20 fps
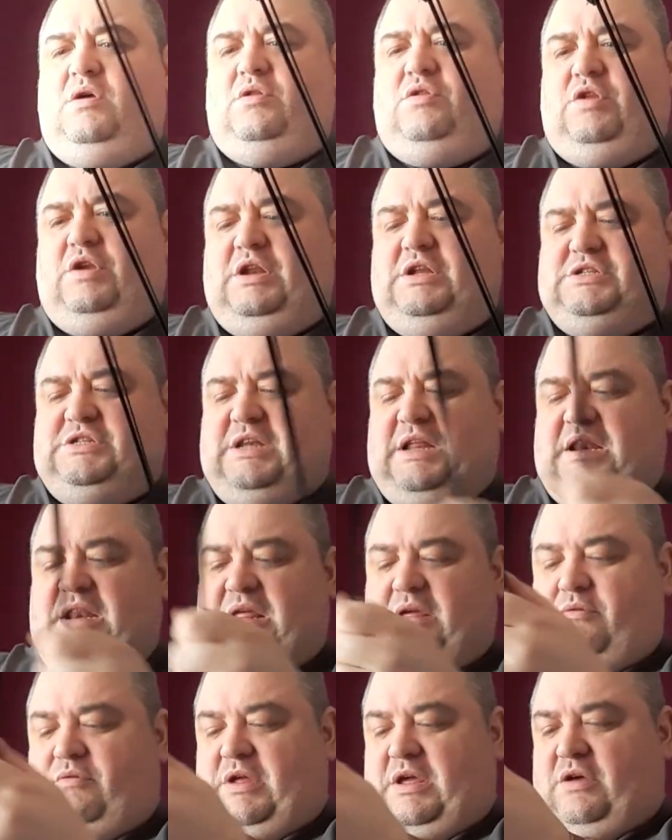There isn't
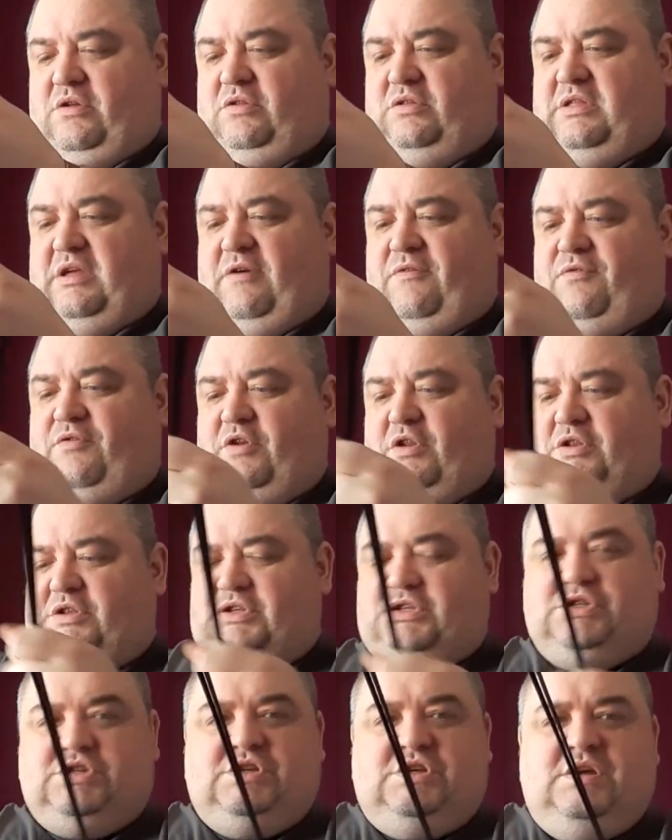any real
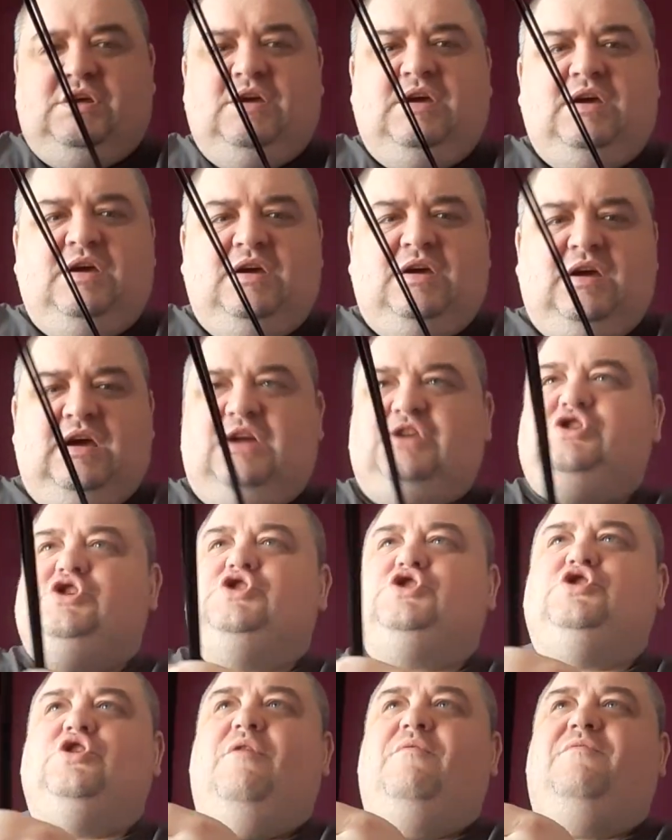difference. It
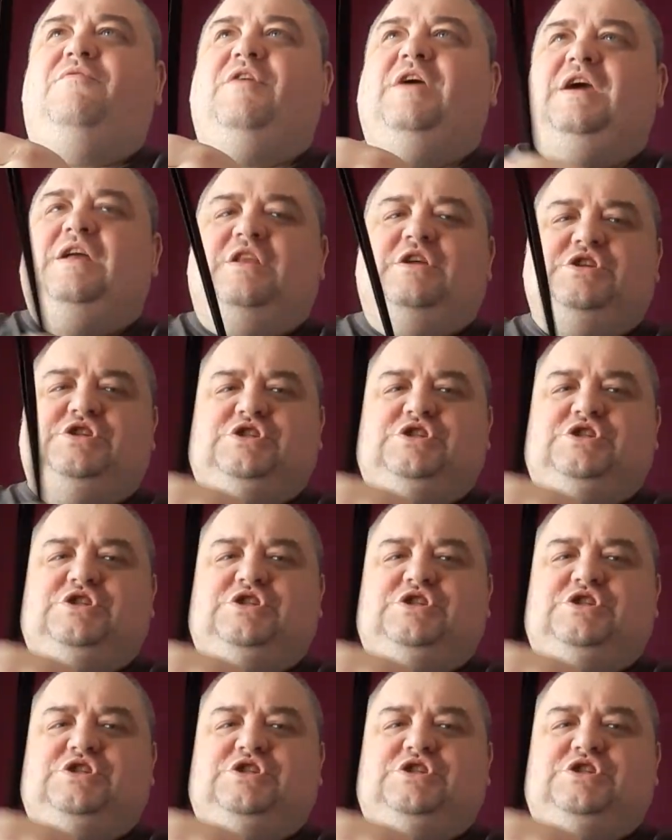just don't feel as